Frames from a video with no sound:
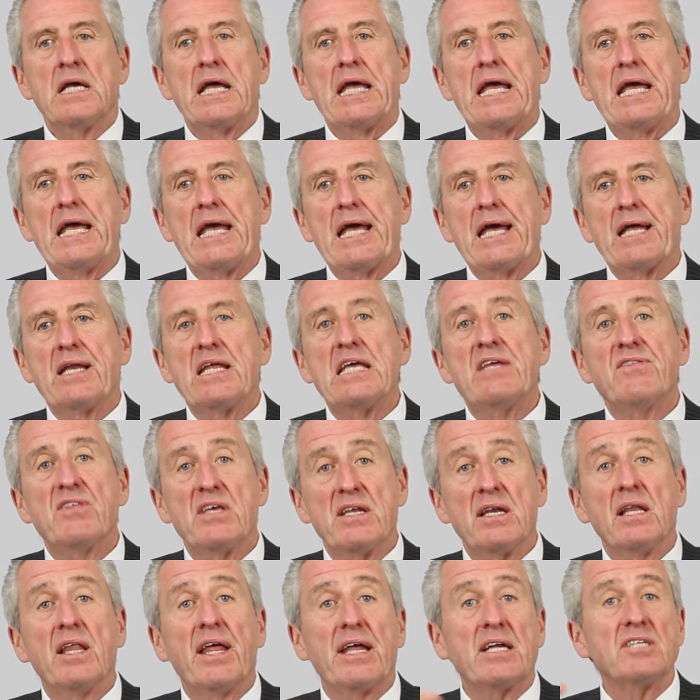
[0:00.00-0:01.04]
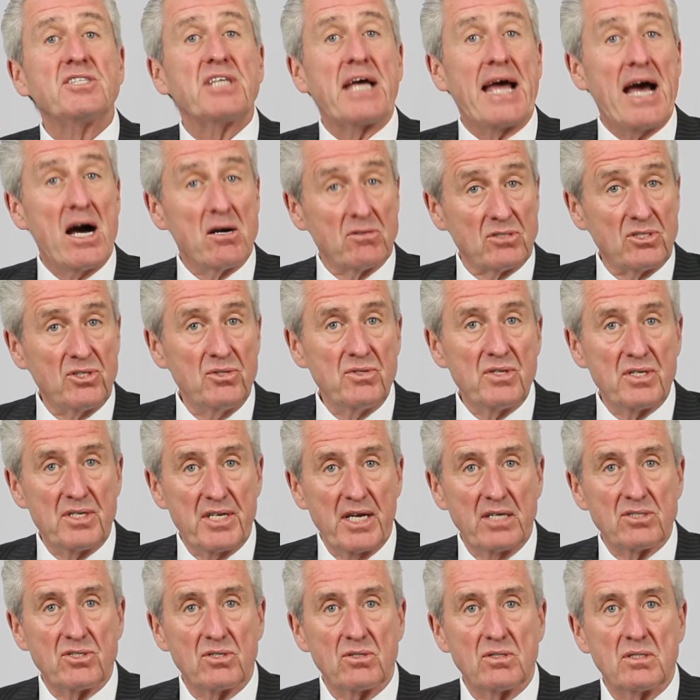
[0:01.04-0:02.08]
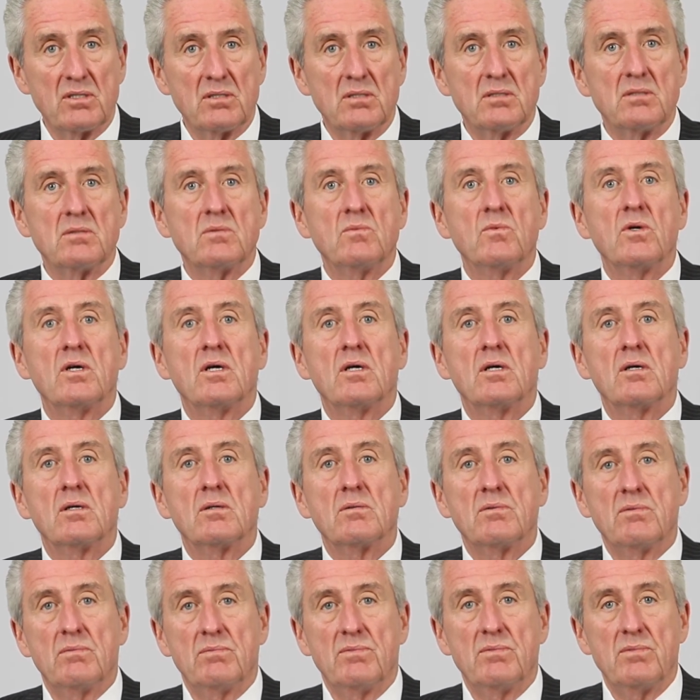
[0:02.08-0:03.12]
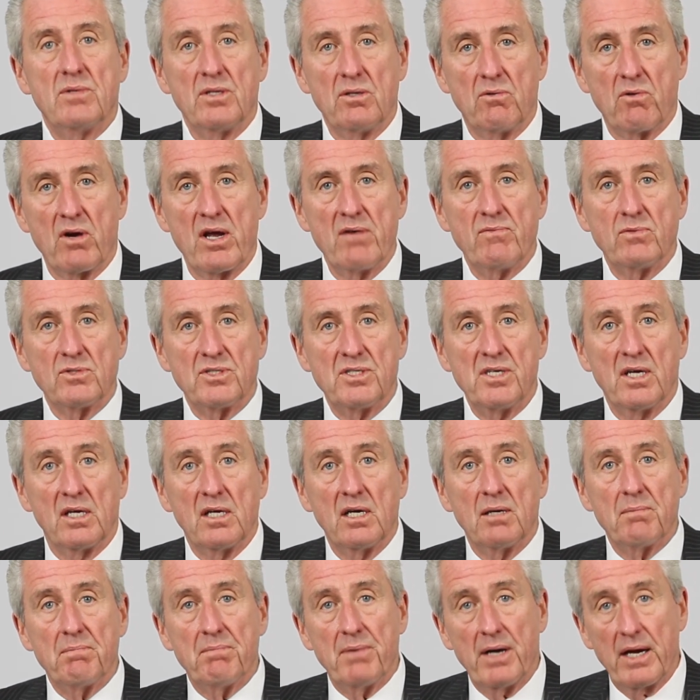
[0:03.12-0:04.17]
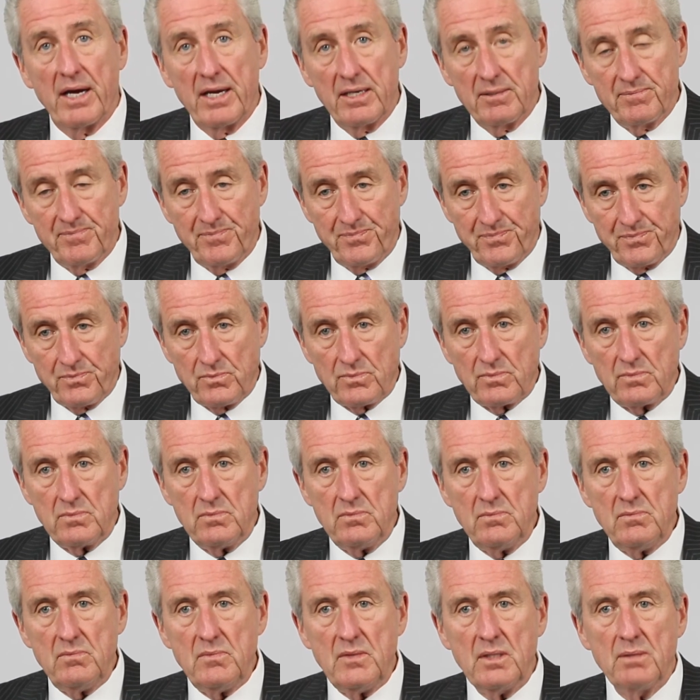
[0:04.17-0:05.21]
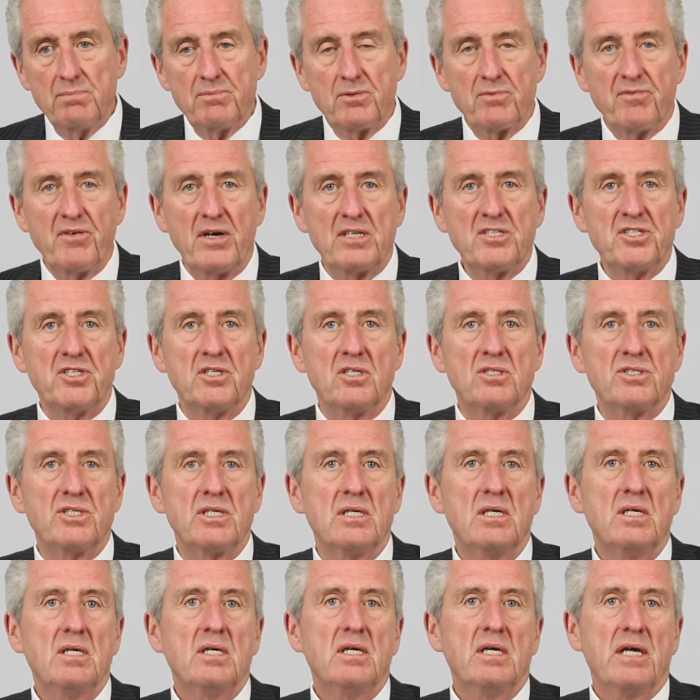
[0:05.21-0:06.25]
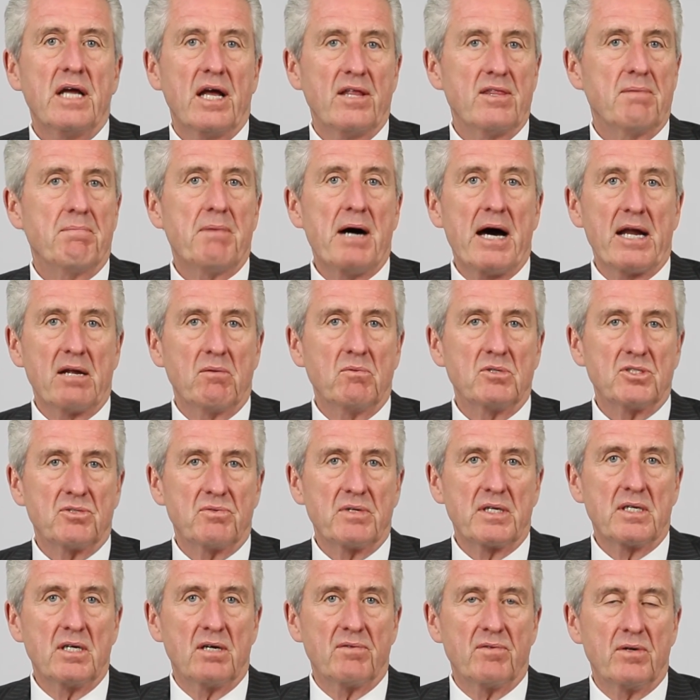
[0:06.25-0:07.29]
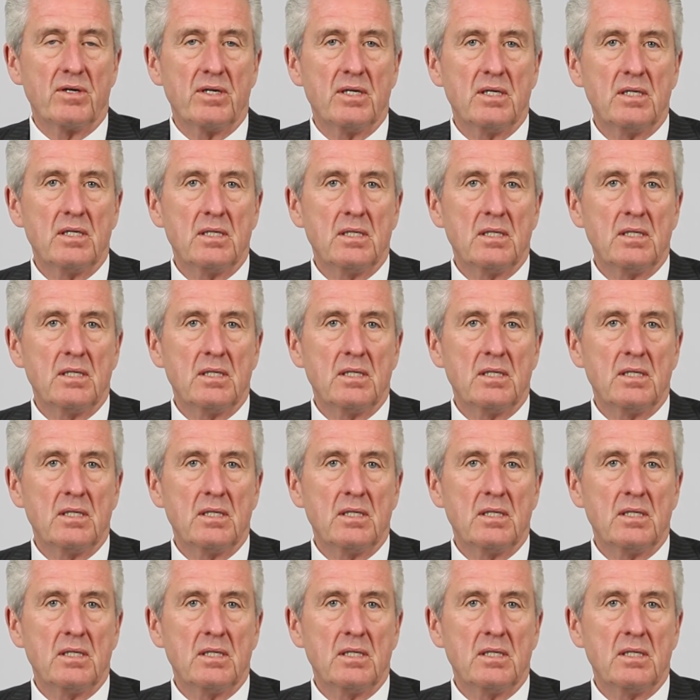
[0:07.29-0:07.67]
And he then led us out to the desert where the grave was dug up by professionals and the body was recovered.